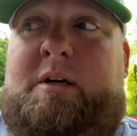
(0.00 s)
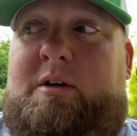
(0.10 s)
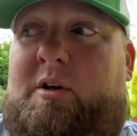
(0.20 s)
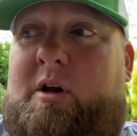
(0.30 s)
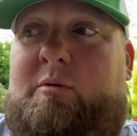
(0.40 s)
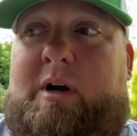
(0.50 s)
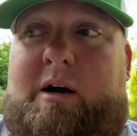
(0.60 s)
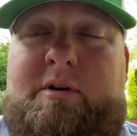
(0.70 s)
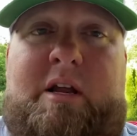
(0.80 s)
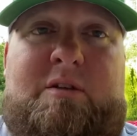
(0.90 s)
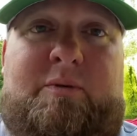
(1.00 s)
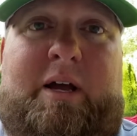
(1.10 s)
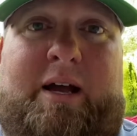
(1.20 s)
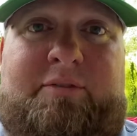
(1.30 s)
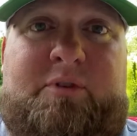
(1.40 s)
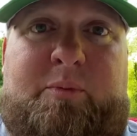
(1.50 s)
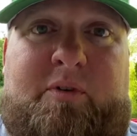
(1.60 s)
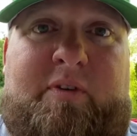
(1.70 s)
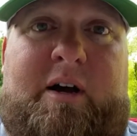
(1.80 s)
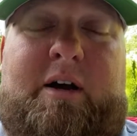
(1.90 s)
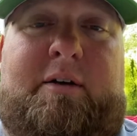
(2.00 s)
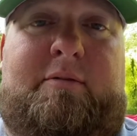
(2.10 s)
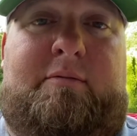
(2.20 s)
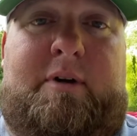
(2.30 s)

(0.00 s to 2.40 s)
you know, our needs, we have to provide